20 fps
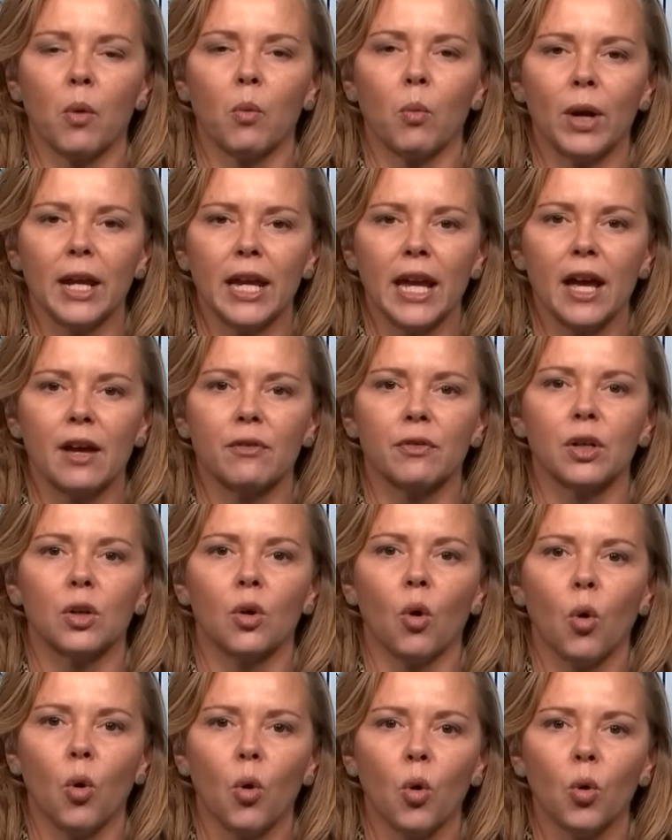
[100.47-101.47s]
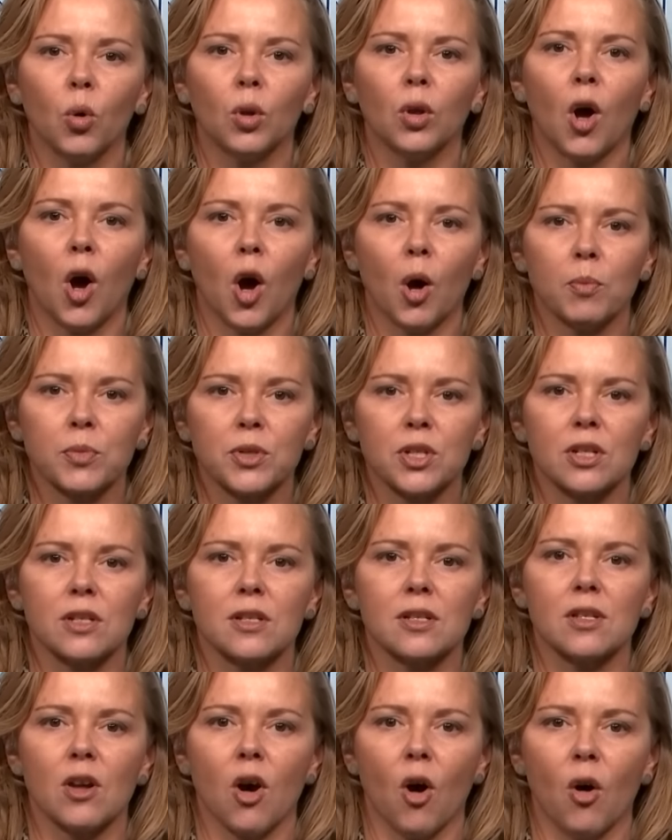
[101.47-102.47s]
We have an all
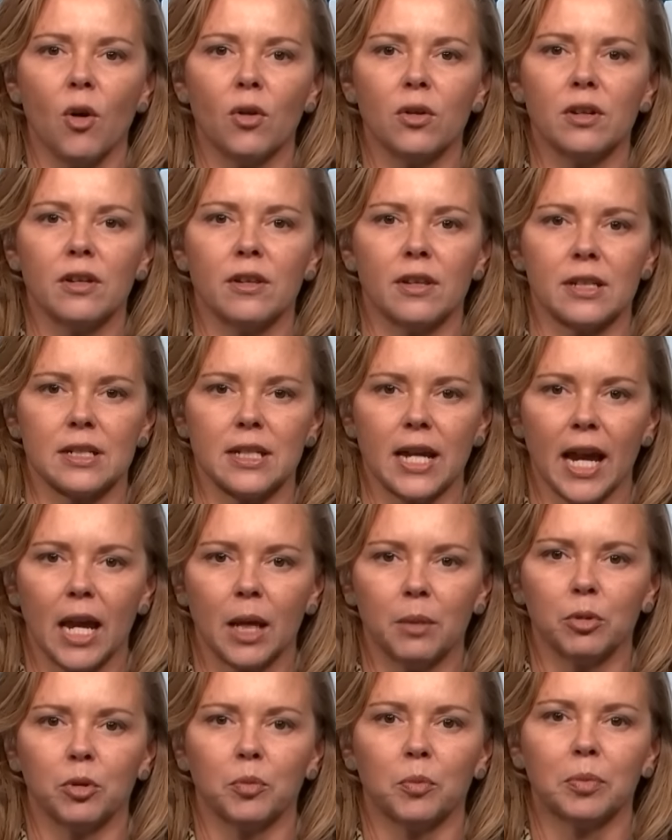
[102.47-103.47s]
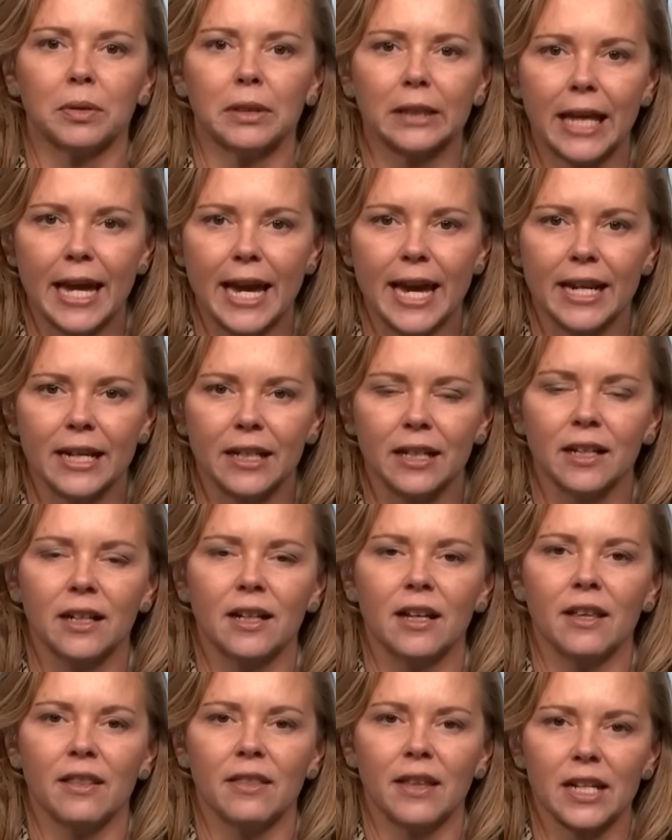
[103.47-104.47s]
options on the table plan.
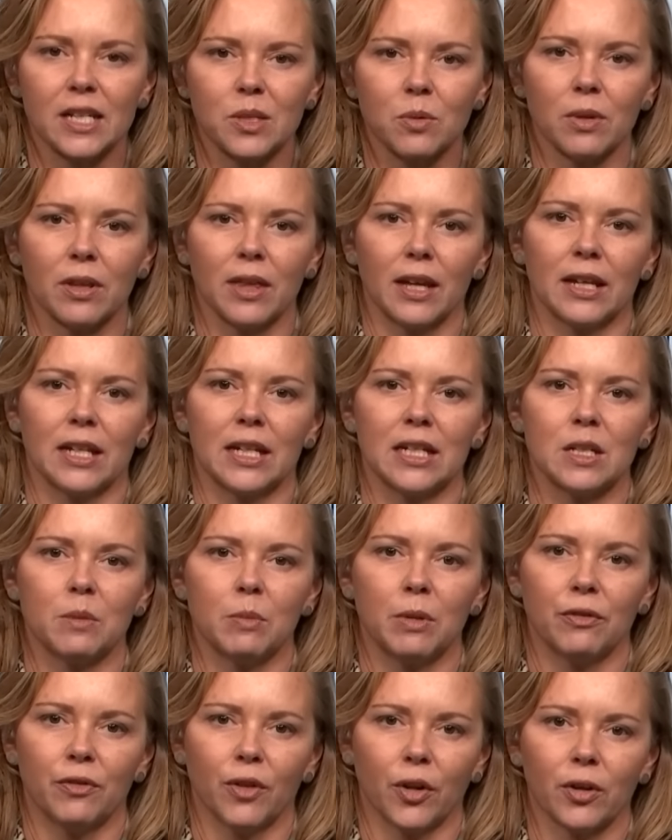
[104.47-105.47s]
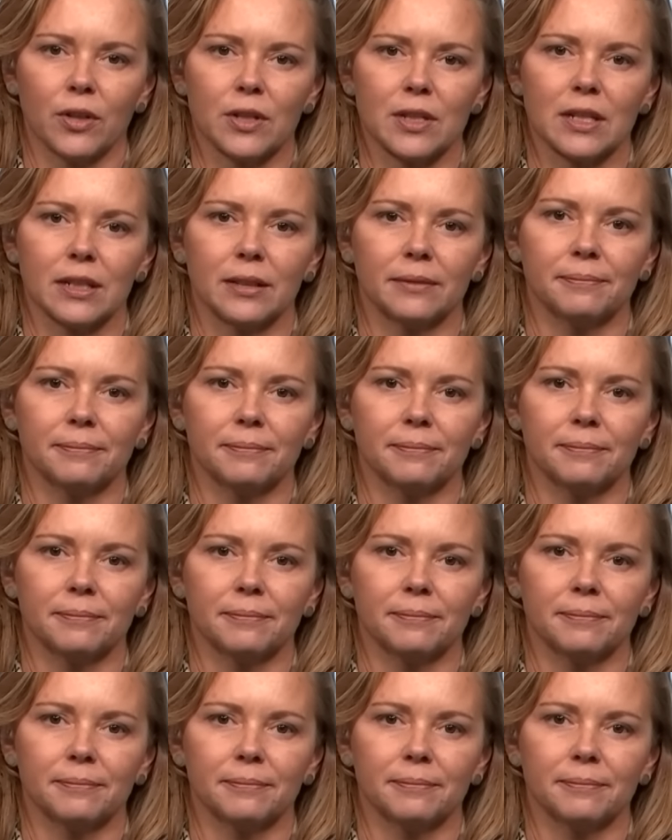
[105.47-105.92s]
That's where they need to be focusing.